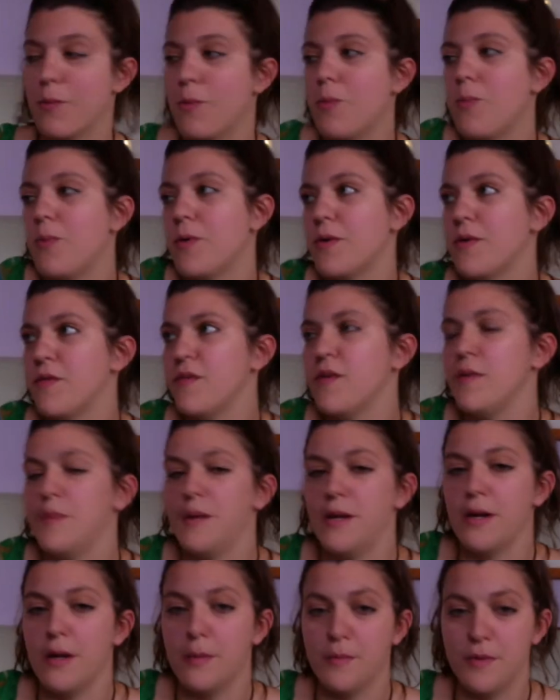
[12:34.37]
well, what have you
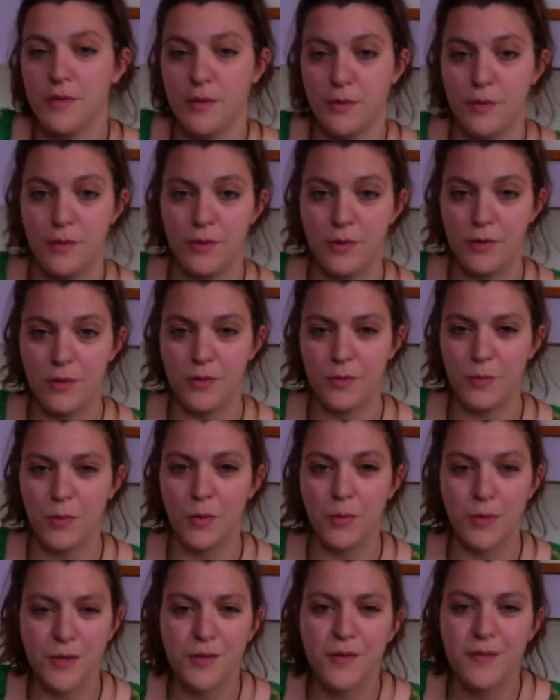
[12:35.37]
been up to? What
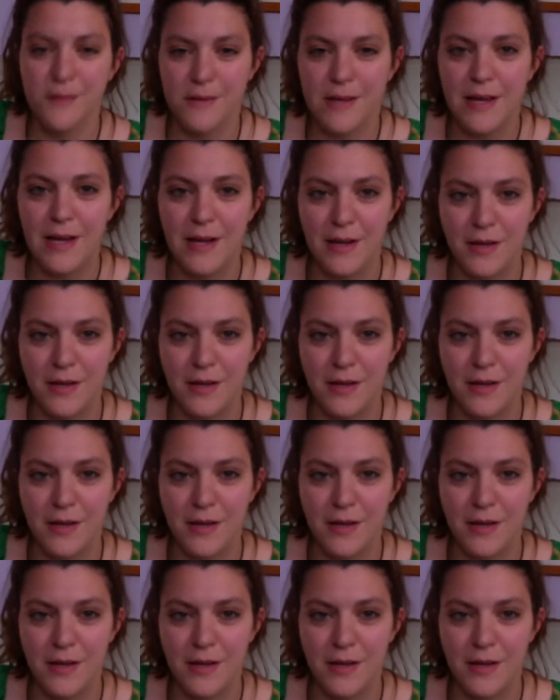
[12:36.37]
would you say?